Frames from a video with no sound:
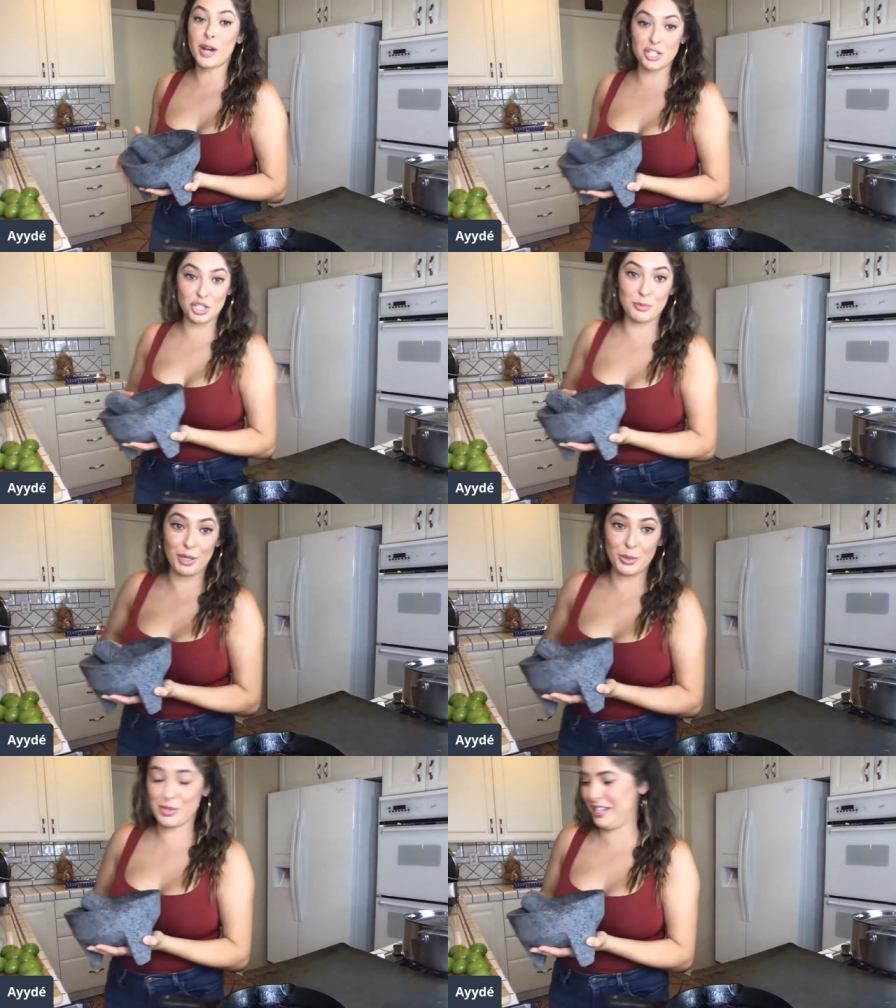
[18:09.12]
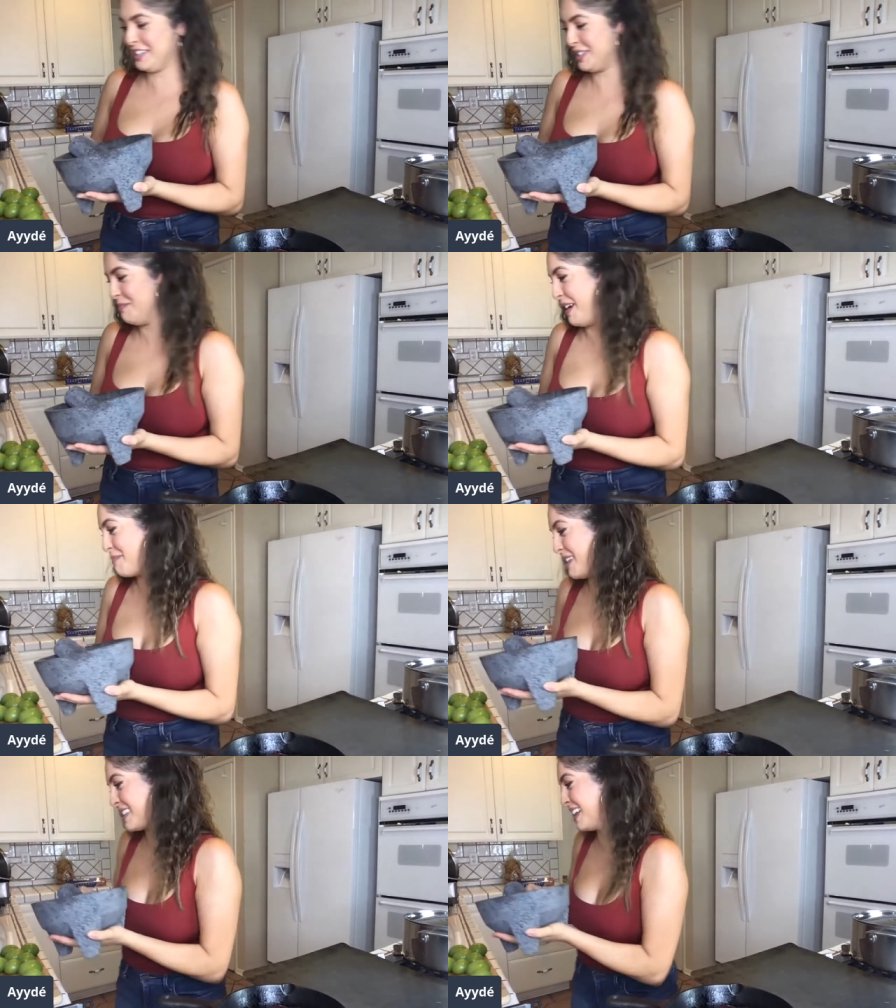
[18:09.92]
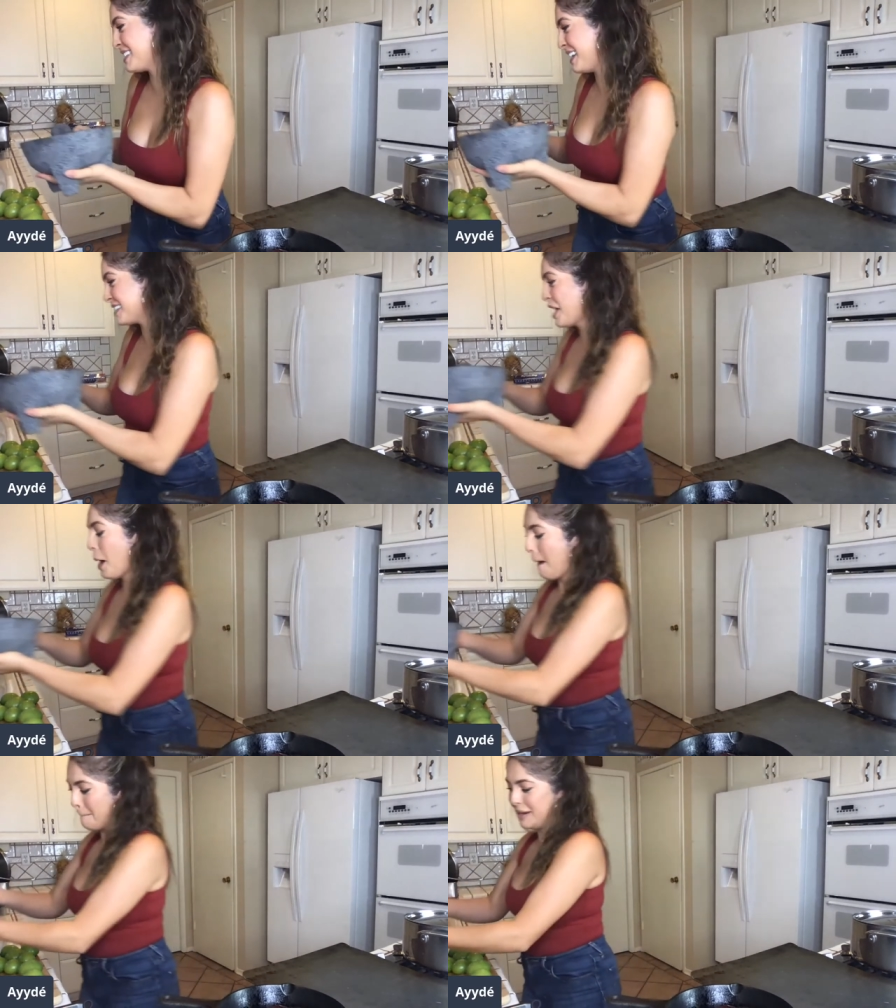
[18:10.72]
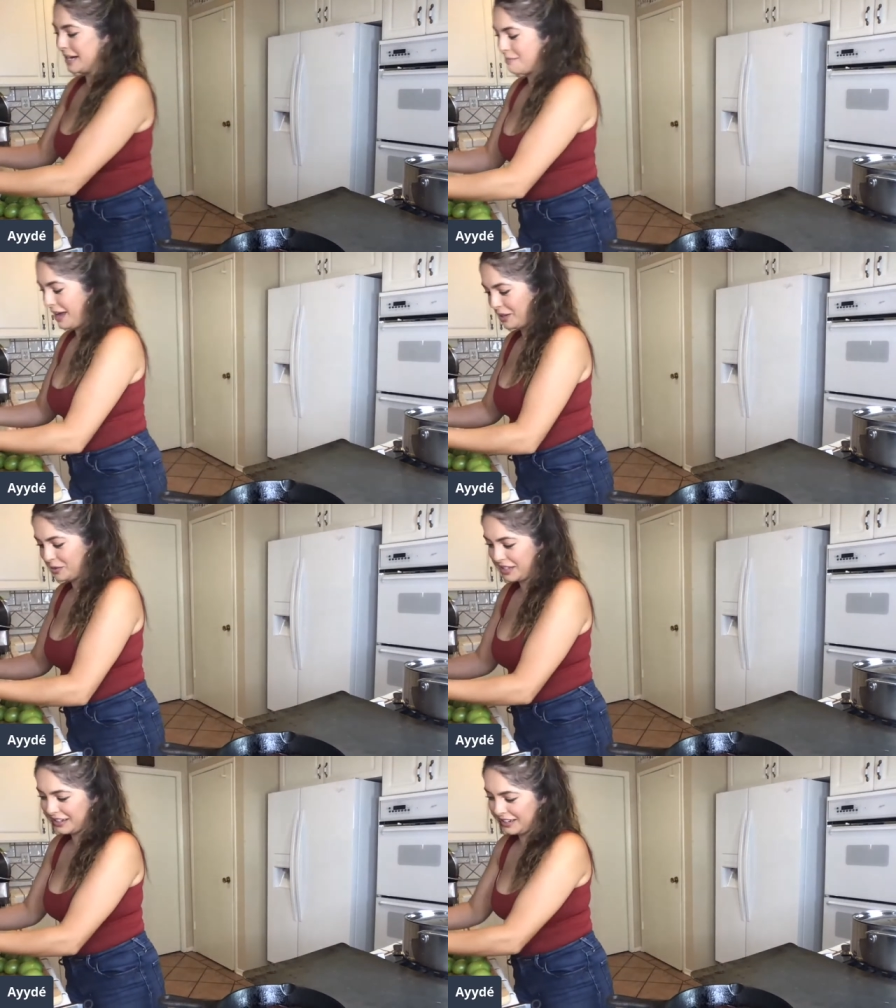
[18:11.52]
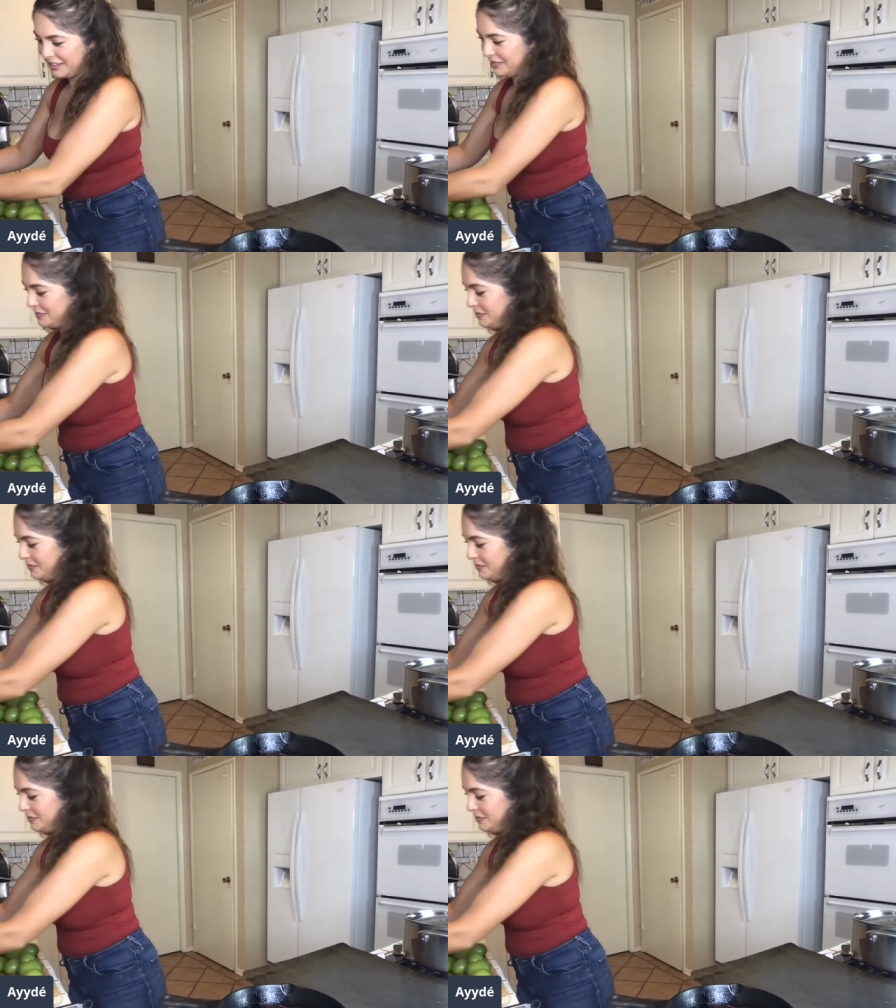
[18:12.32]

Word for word: what I should be using to make my salsas, but I'm not using it.